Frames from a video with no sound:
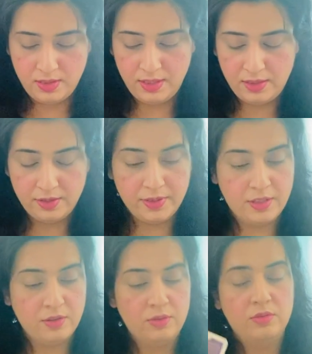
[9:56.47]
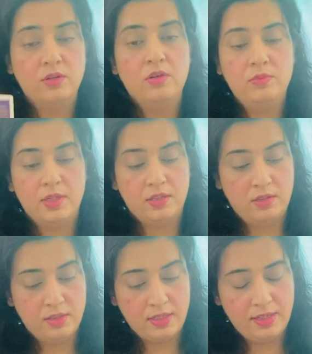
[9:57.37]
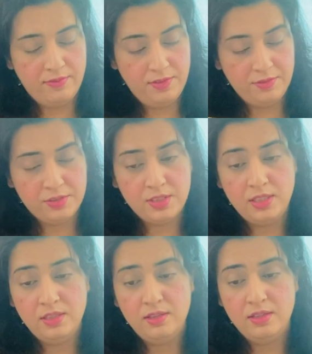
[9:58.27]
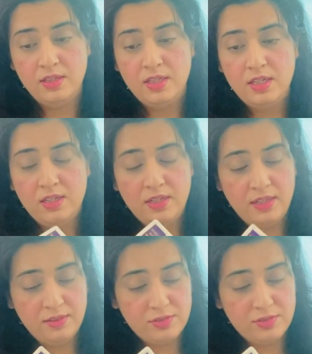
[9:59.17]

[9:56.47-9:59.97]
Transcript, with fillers: And there we go. Oh my God. I have never seen Nine